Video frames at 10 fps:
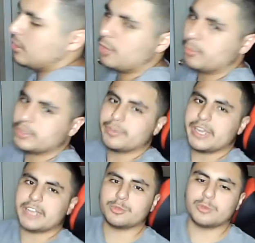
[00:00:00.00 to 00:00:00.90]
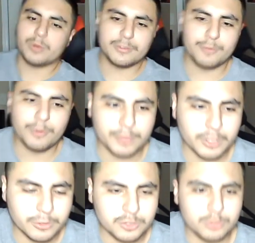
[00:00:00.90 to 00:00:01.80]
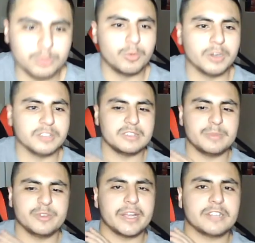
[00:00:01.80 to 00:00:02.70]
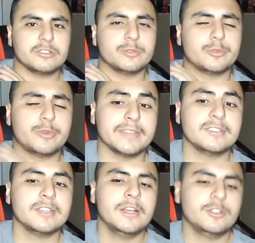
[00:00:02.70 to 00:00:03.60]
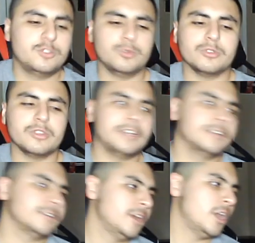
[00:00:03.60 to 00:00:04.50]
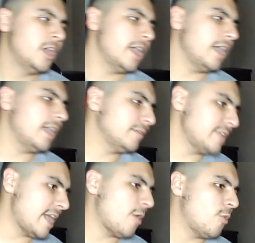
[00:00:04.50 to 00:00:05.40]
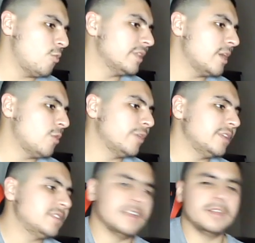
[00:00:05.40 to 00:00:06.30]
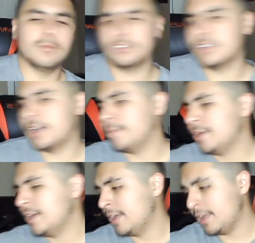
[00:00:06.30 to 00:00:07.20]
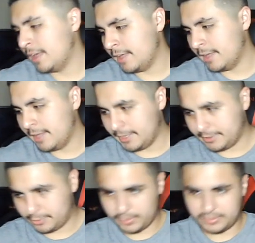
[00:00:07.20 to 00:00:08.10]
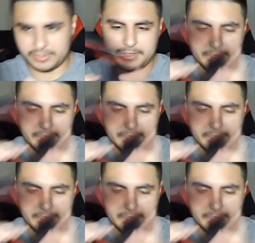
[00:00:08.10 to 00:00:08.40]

along with the reaction request form for those of you who want to see me react to requests sooner or later. Now, without wasting any more time, Twista,